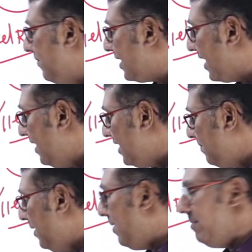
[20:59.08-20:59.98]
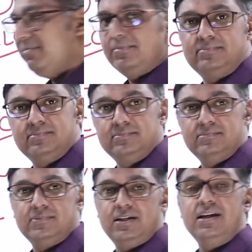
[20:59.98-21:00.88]
even current is minimum.
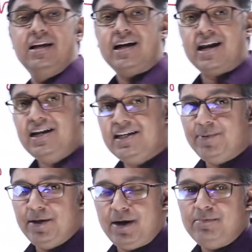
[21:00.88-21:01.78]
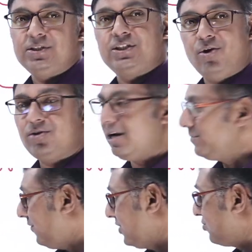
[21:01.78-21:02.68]
Current is minimum. Doubt comes for the